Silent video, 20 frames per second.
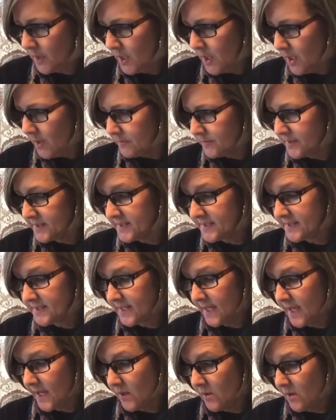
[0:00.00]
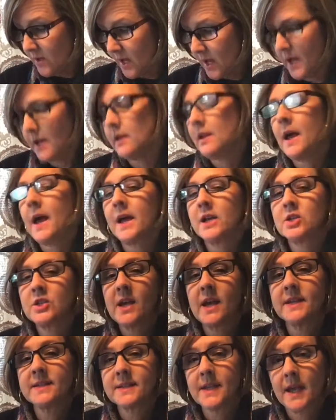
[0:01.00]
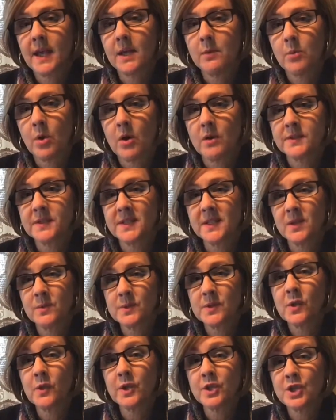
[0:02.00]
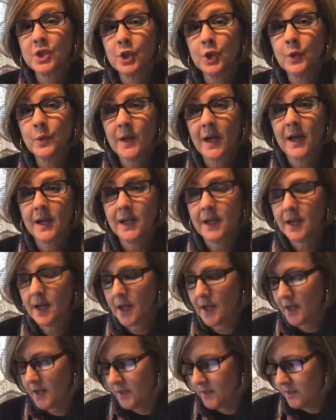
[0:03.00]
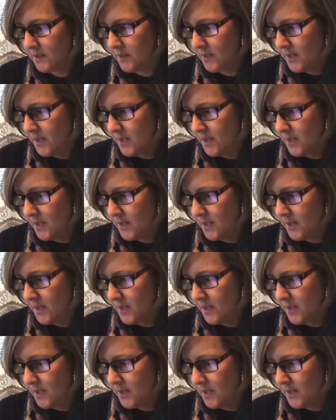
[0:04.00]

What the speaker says: The Sale Eyelash has 8 balls and it was only $2.99.